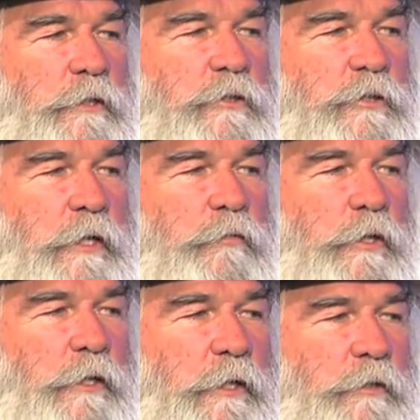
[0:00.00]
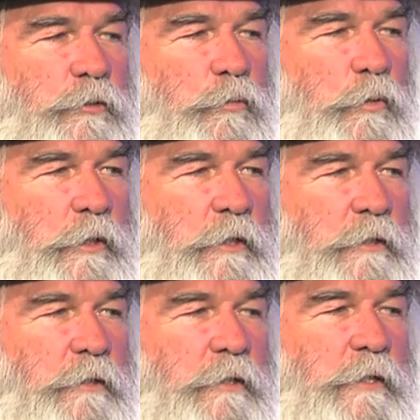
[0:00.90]
7 days a
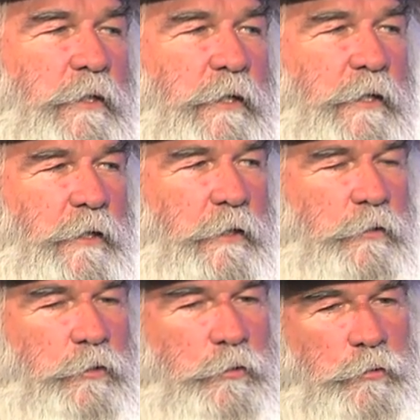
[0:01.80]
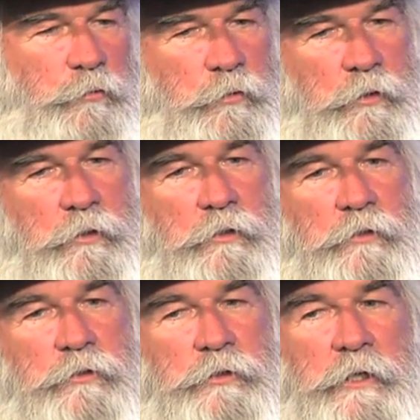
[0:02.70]
week, and to
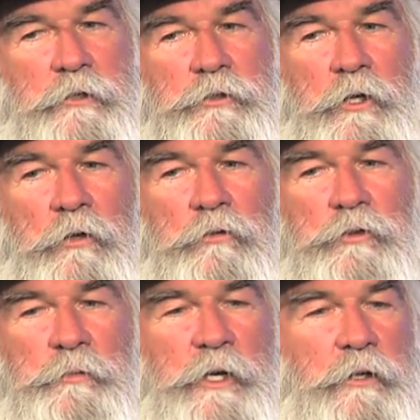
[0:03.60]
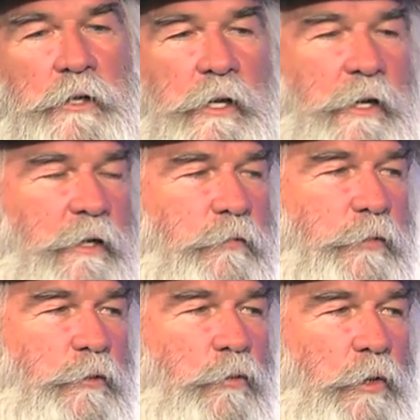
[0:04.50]
sing songs about life
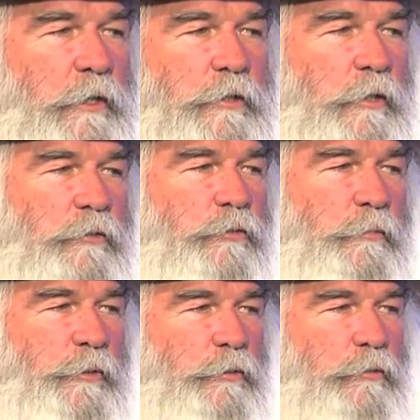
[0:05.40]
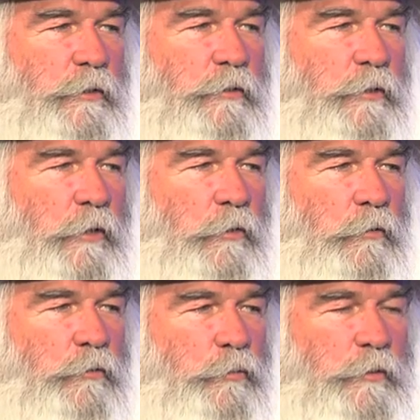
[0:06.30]
and great country music
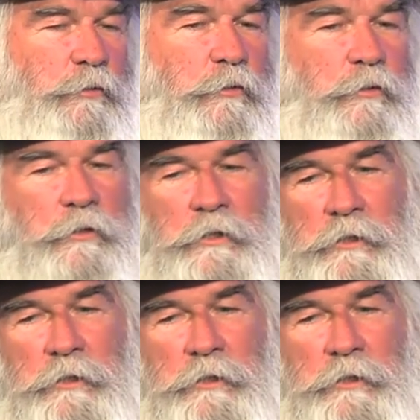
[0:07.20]
songs, which are